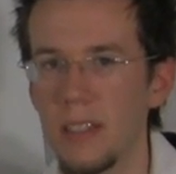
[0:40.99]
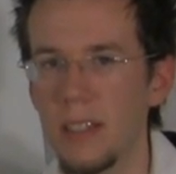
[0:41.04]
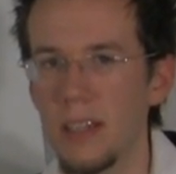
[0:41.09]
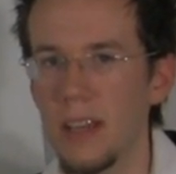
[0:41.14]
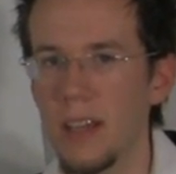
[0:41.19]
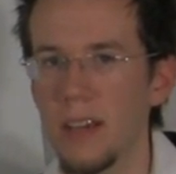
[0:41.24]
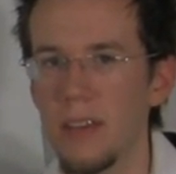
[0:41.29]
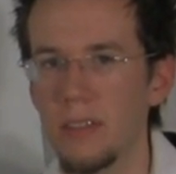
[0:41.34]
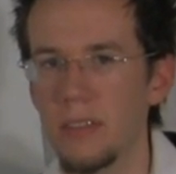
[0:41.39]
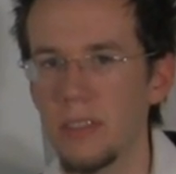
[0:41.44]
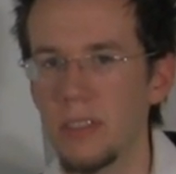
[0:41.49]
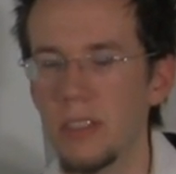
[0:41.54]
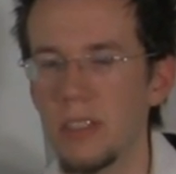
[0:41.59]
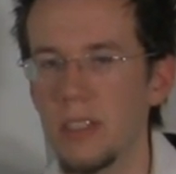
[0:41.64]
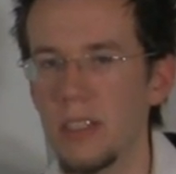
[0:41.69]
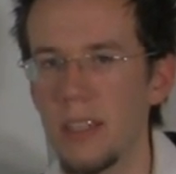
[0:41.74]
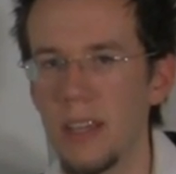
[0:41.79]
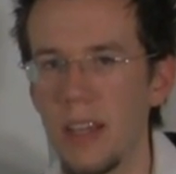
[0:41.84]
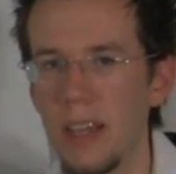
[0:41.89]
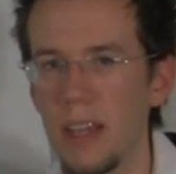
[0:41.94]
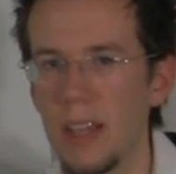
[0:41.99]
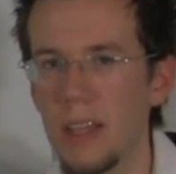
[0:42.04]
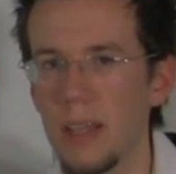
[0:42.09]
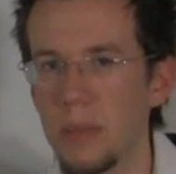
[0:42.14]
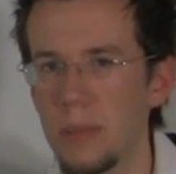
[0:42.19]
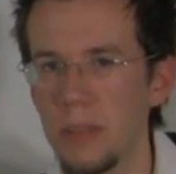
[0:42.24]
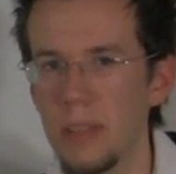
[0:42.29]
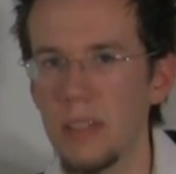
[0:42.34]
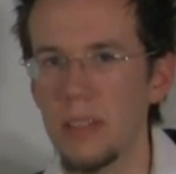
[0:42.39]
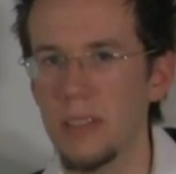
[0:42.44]
E, F, G,
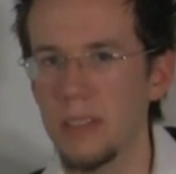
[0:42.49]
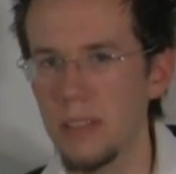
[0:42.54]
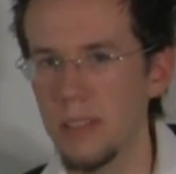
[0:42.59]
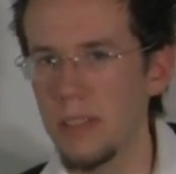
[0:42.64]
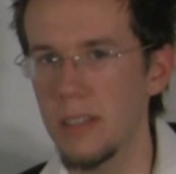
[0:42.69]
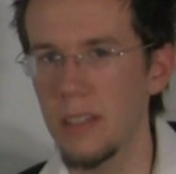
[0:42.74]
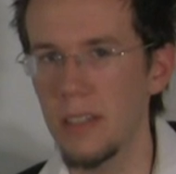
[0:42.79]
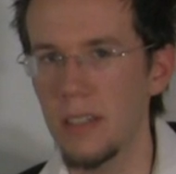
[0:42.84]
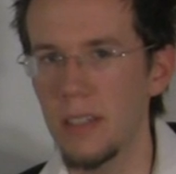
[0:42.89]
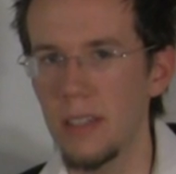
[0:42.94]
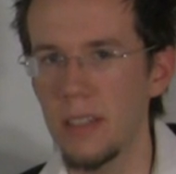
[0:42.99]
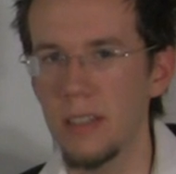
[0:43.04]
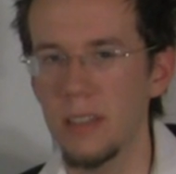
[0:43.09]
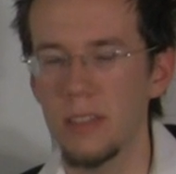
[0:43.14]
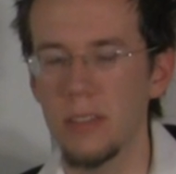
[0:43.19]
A, B, C.